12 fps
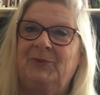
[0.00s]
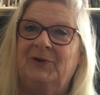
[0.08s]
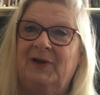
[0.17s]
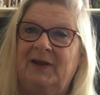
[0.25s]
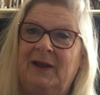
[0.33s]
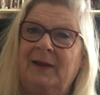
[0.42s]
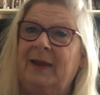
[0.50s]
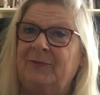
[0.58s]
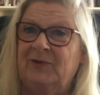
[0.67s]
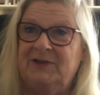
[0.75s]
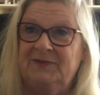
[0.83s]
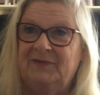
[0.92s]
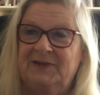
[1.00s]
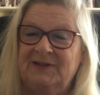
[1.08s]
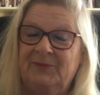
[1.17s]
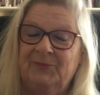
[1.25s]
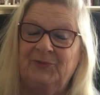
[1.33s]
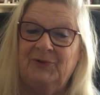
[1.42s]
book. And I kept trying to find
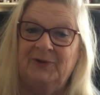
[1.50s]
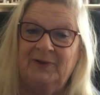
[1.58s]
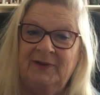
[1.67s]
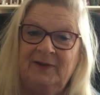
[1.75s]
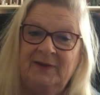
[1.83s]
out more.